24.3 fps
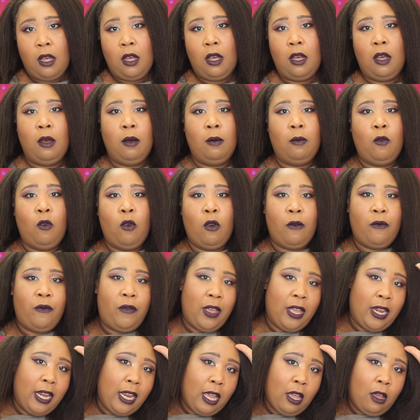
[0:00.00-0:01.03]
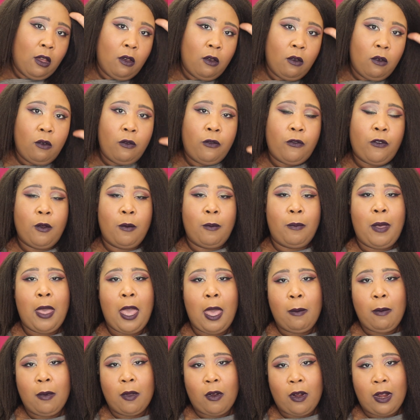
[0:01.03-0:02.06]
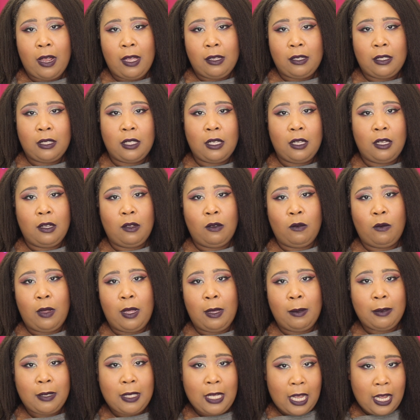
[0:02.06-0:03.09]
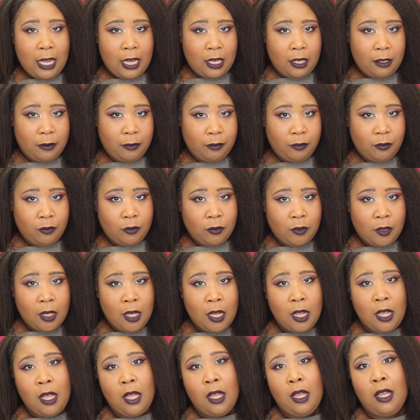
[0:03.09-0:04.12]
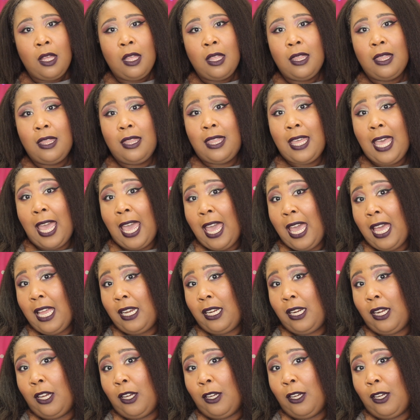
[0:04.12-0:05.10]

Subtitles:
or video from Pat McGrath's website that